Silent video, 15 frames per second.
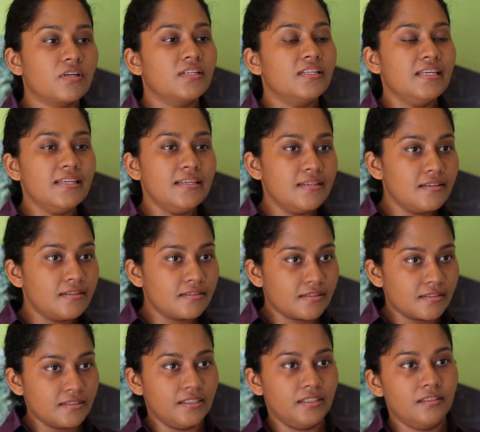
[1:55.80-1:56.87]
can
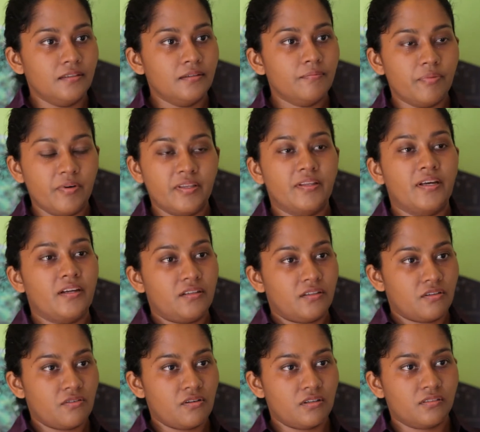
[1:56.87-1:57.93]
easily bring that
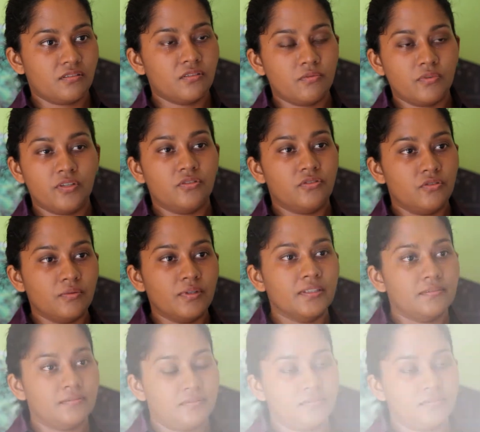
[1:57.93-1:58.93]
across to what you're doing.